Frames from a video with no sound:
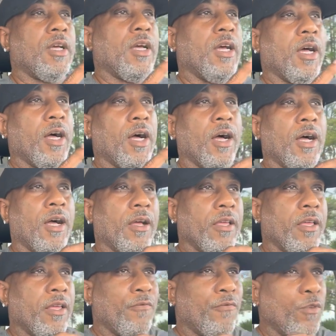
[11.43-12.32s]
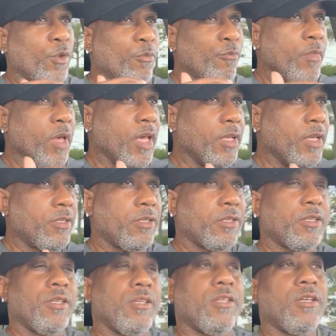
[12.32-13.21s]
uh, if you
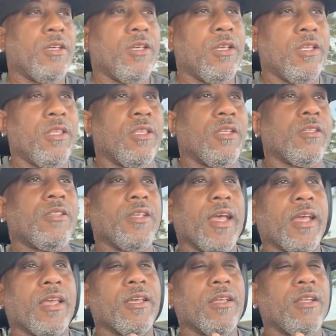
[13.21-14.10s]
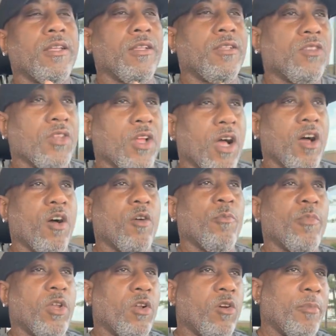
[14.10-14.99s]
missed the second
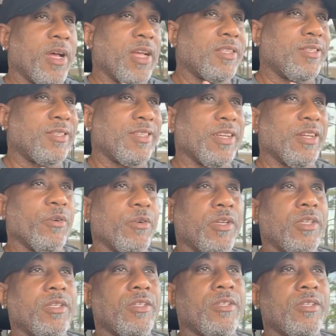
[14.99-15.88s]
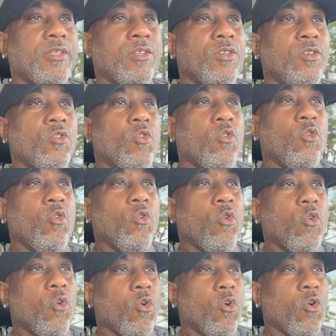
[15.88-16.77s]
installment on my series
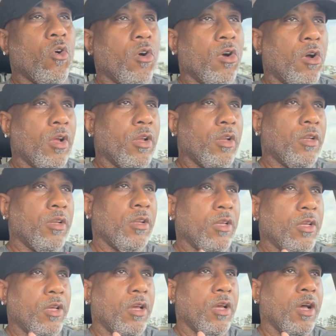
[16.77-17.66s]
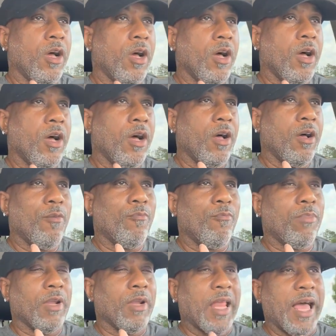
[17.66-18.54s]
on uh,
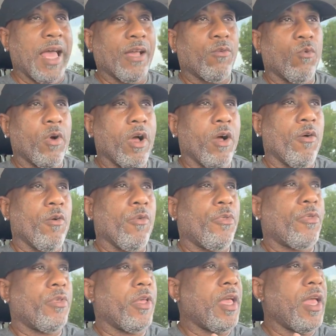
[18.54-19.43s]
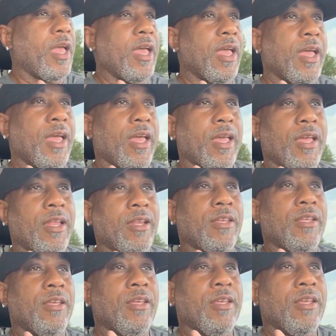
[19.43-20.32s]
black wealth
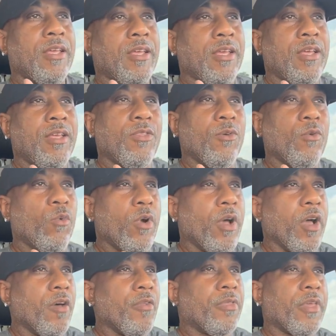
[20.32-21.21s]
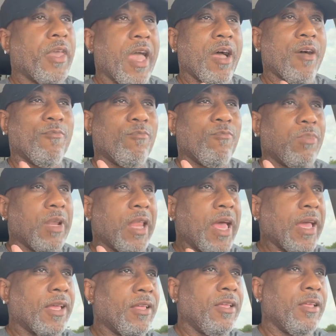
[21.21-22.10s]
and the wealth gap,
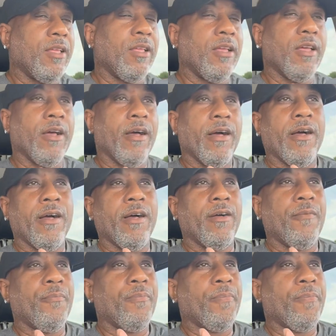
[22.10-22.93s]
black uh,